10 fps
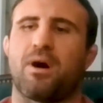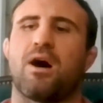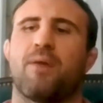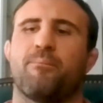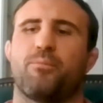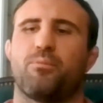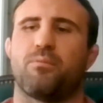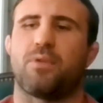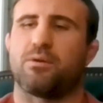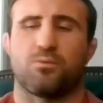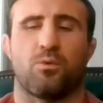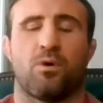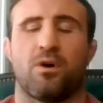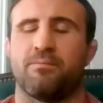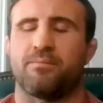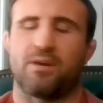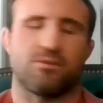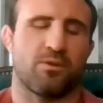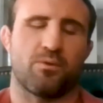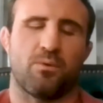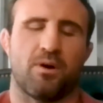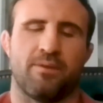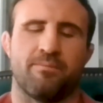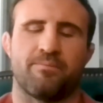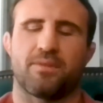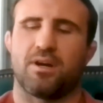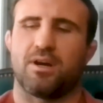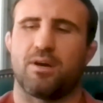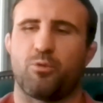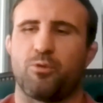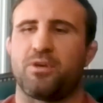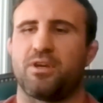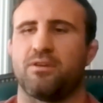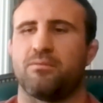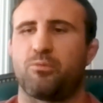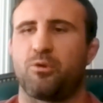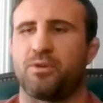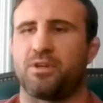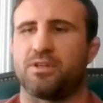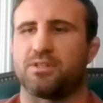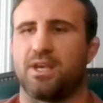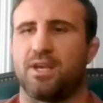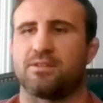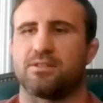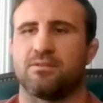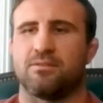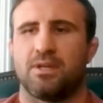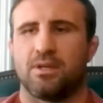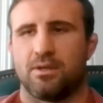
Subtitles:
mom, I was only one, put me in his hands, and